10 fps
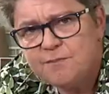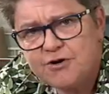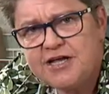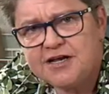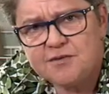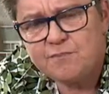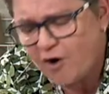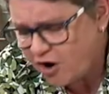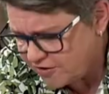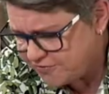putting it in
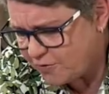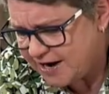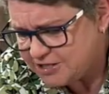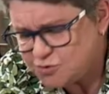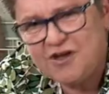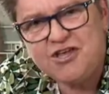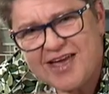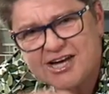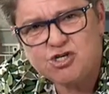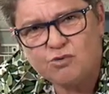pathways where you
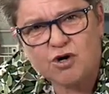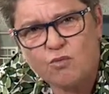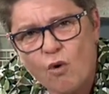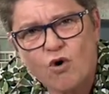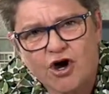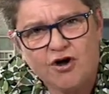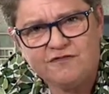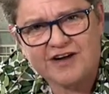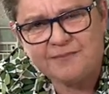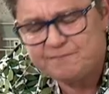actually want to walk
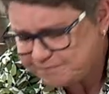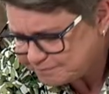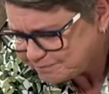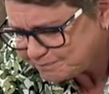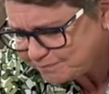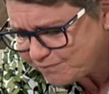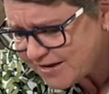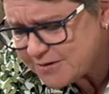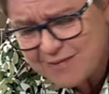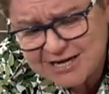over.
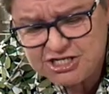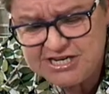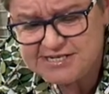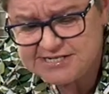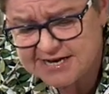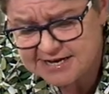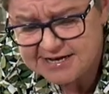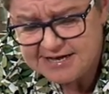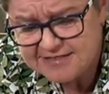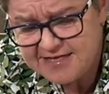Much easier
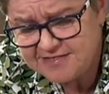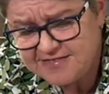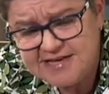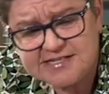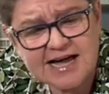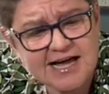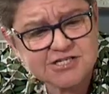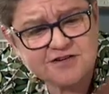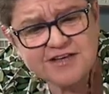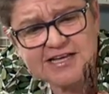than these
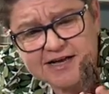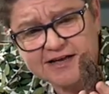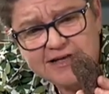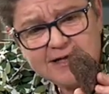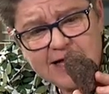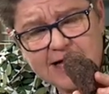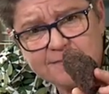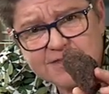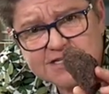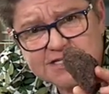guys over here.
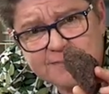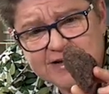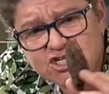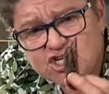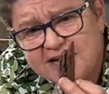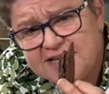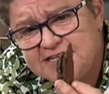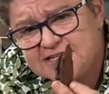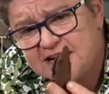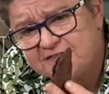Um, this is the big
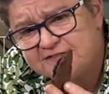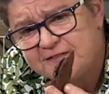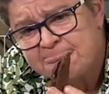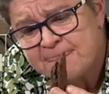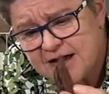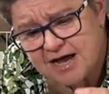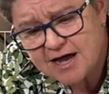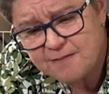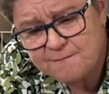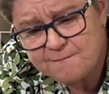chunky stuff,
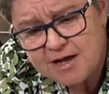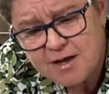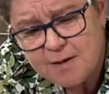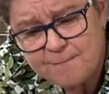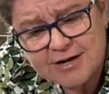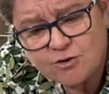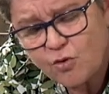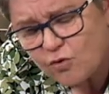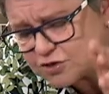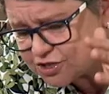um, but
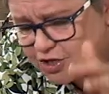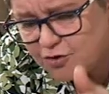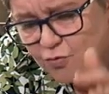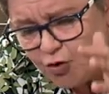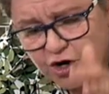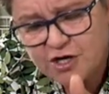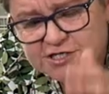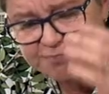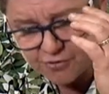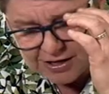also
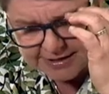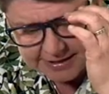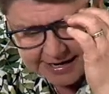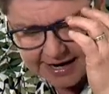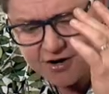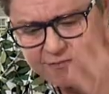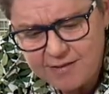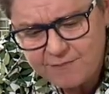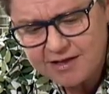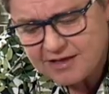works brilliantly. And
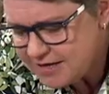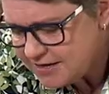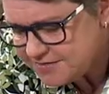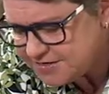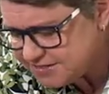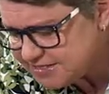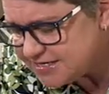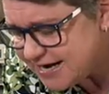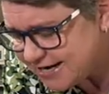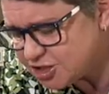remember, this is
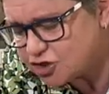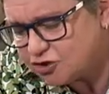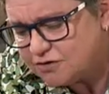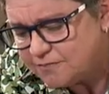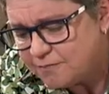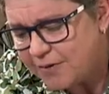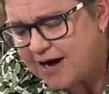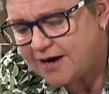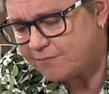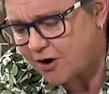natural
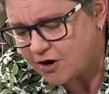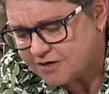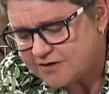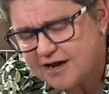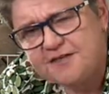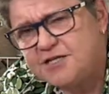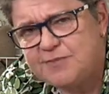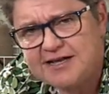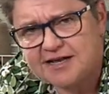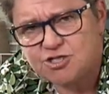pine bark. Nothing's
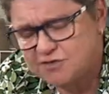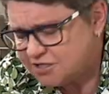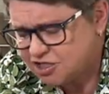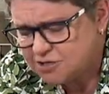been done to it. It's